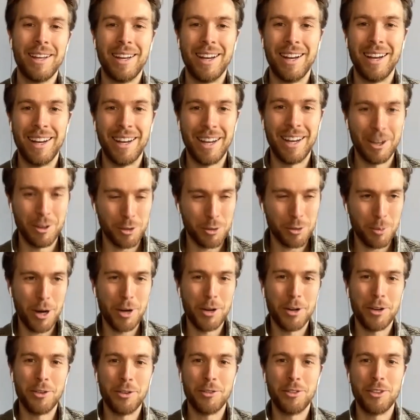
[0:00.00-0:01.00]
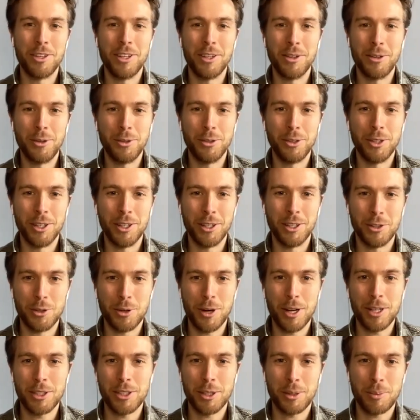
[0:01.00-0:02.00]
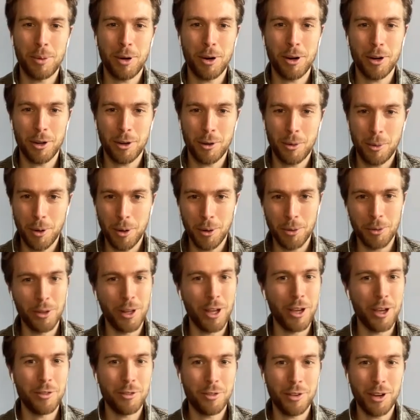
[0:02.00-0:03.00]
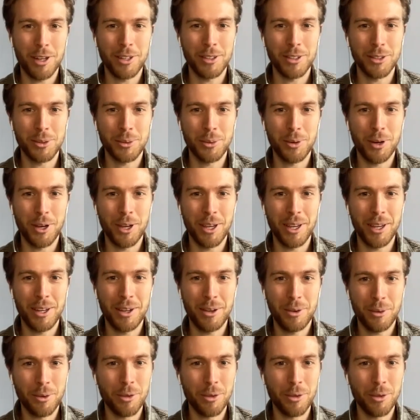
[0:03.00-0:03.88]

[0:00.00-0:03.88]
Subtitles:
I was reminded of the old Jurassic Park quote, "Life finds a way."